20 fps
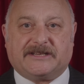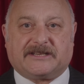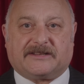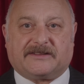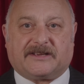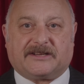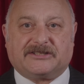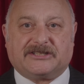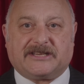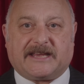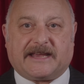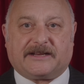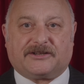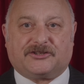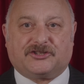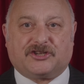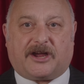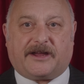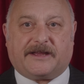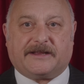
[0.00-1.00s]
to the
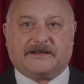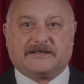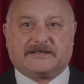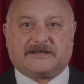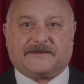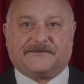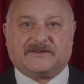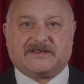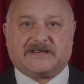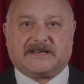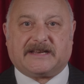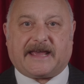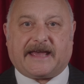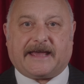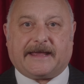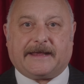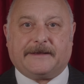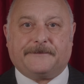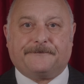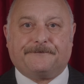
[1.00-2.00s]
tech giants of
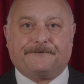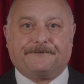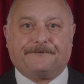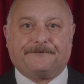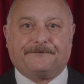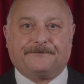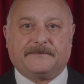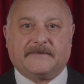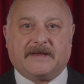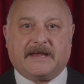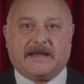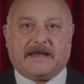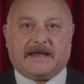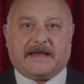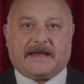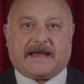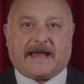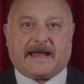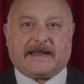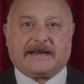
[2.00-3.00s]
today.
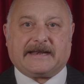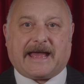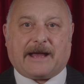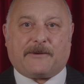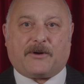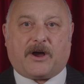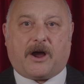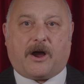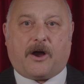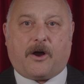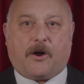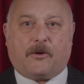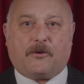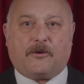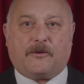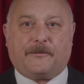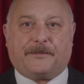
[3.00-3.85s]
And our whole